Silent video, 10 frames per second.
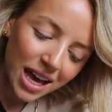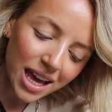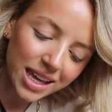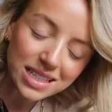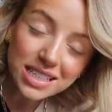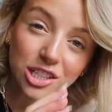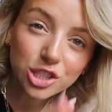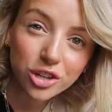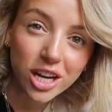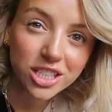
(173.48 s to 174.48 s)
I guess like a
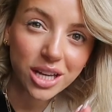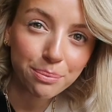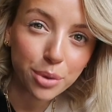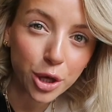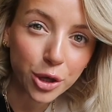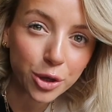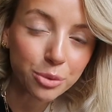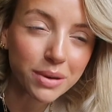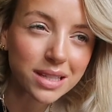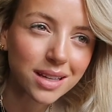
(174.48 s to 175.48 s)
dry
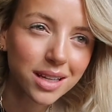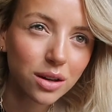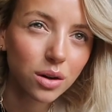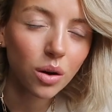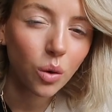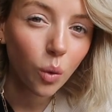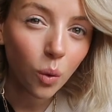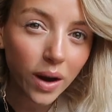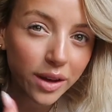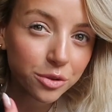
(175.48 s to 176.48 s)
shampoo, but it's like a
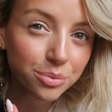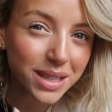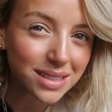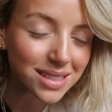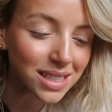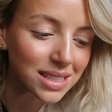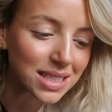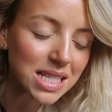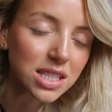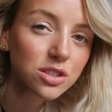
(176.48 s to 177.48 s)
oil mist in a
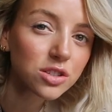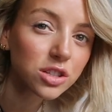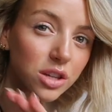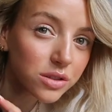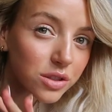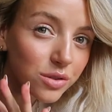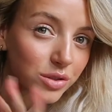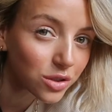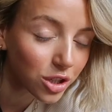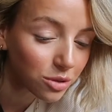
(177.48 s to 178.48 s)
sense, so don't
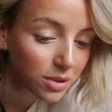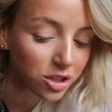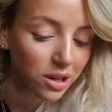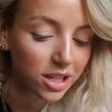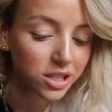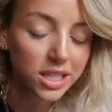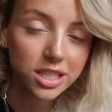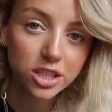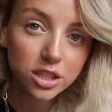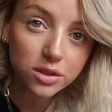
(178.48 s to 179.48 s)
use too much. You literally
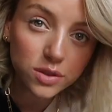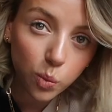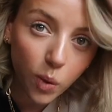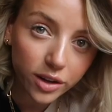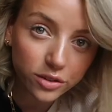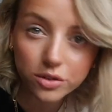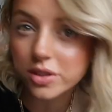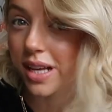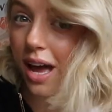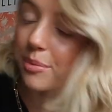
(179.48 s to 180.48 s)
need to use one on your
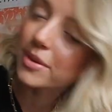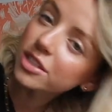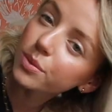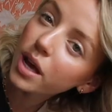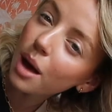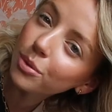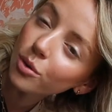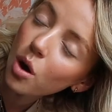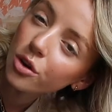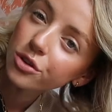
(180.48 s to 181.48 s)
scalp and do a
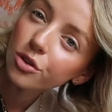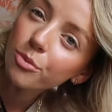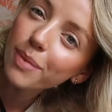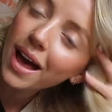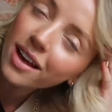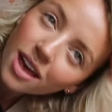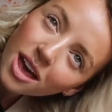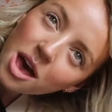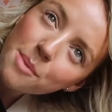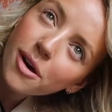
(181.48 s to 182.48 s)
couple on your back,
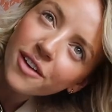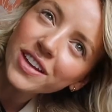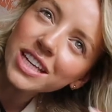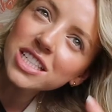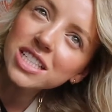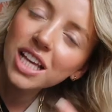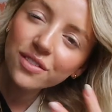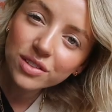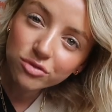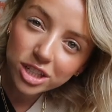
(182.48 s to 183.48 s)
but I think it just gives a